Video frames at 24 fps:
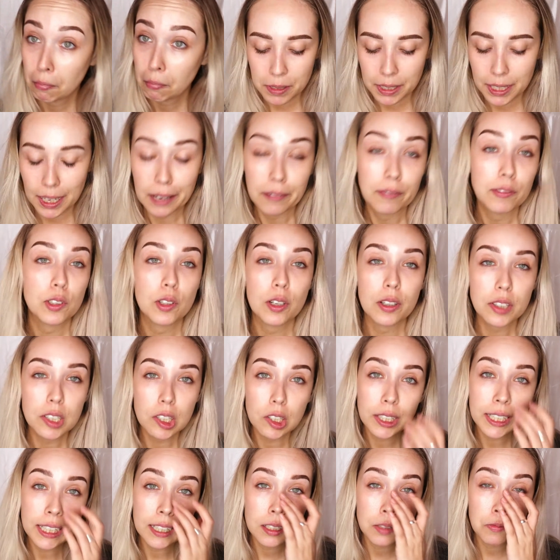But yeah, so I'll
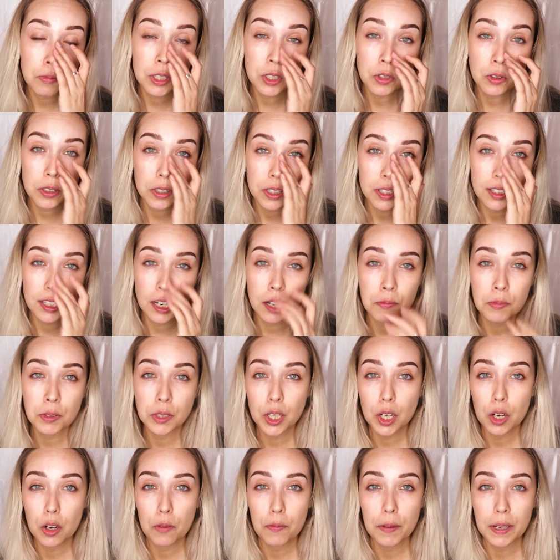still link some resources down
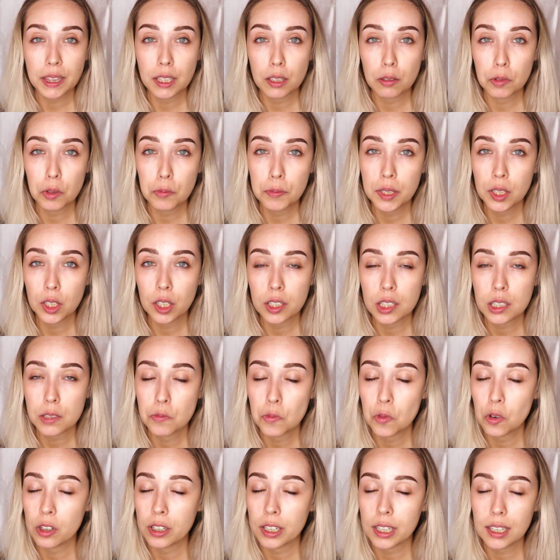below, but there will be lots
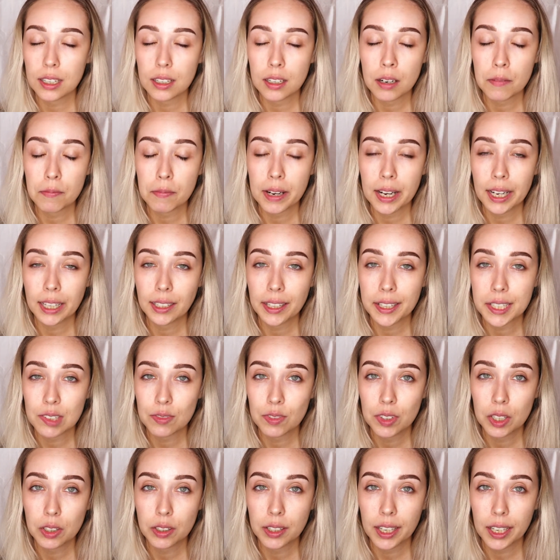more in my
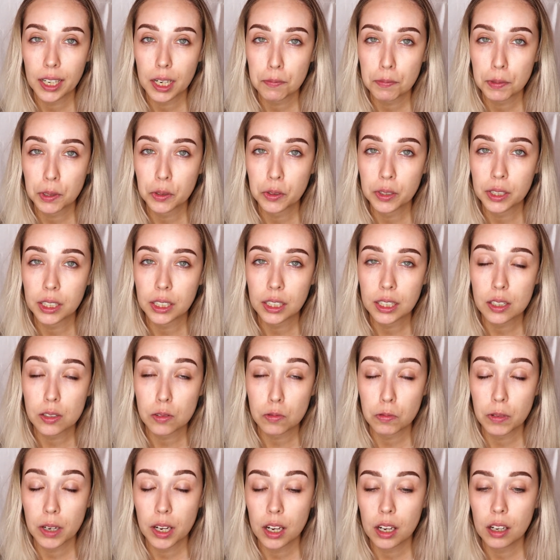last video that I uploaded
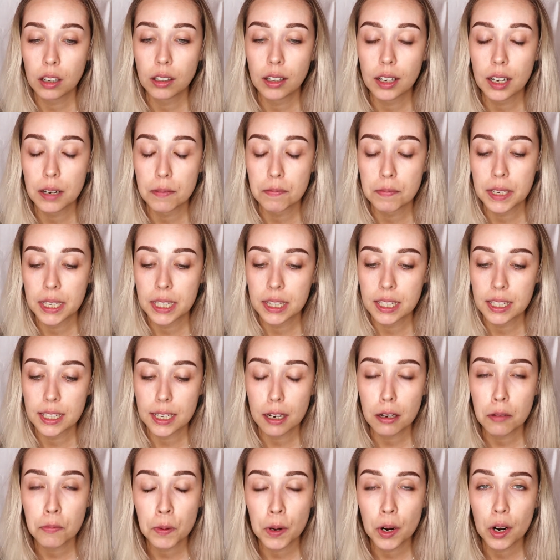as well. I'm in the
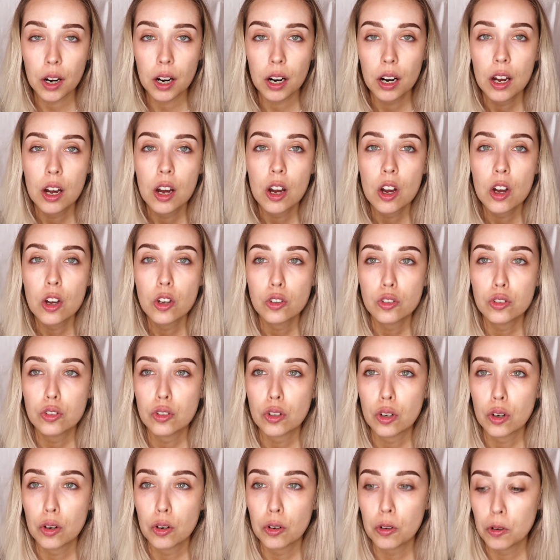down bar.
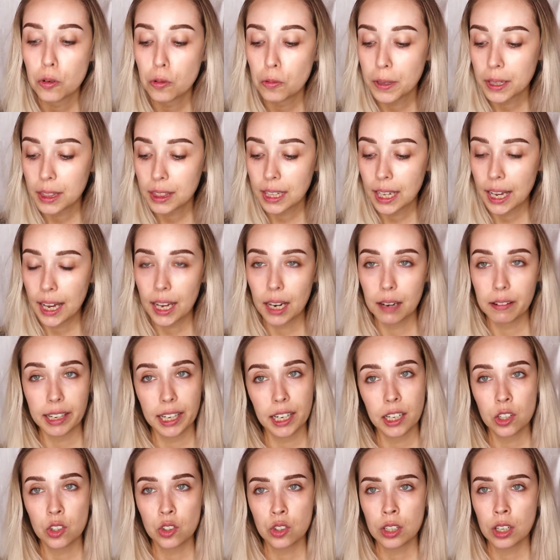So with that, I'm
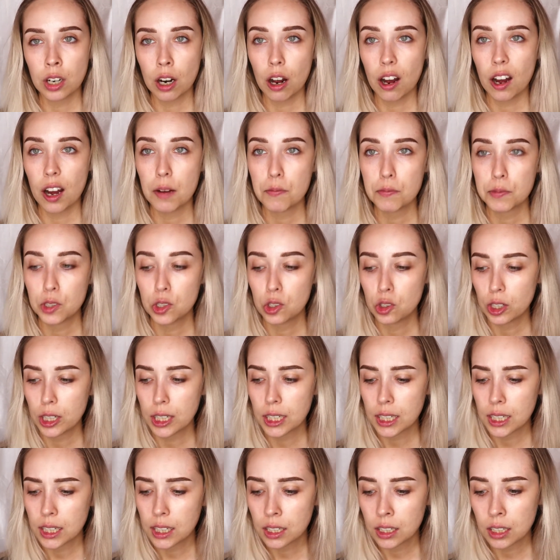kind of just going to hop
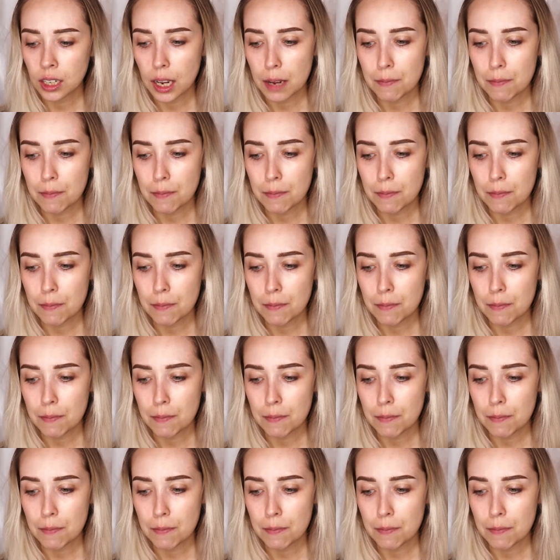straight in.